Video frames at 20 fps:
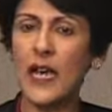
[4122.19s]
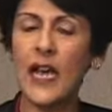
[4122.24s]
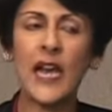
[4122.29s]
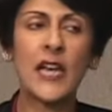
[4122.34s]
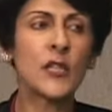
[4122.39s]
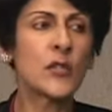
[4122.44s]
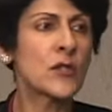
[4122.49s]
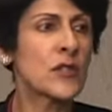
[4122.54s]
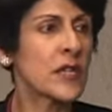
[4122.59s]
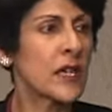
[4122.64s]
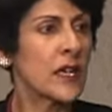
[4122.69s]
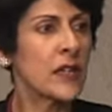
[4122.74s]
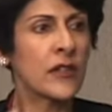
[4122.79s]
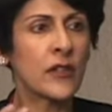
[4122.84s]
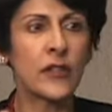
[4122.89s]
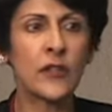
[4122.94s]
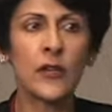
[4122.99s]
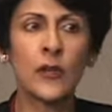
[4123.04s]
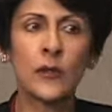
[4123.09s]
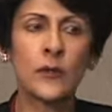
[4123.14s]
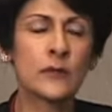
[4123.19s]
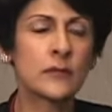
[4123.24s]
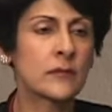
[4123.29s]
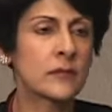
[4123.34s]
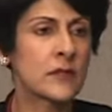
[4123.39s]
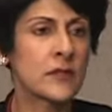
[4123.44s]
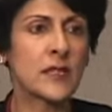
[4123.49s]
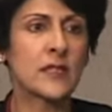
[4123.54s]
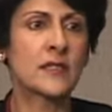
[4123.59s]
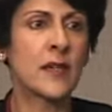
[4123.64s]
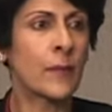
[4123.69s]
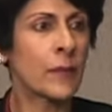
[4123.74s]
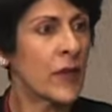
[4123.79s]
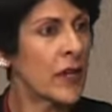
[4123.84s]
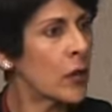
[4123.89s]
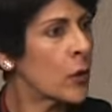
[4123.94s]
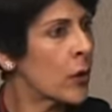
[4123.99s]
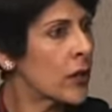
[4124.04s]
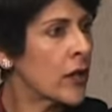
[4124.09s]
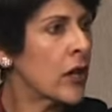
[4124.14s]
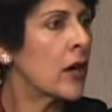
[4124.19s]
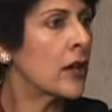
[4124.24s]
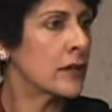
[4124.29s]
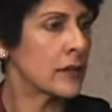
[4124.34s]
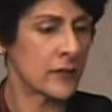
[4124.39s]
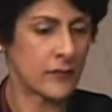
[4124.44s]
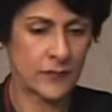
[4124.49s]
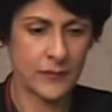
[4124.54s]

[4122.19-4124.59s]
and you say, you know, there's something going on.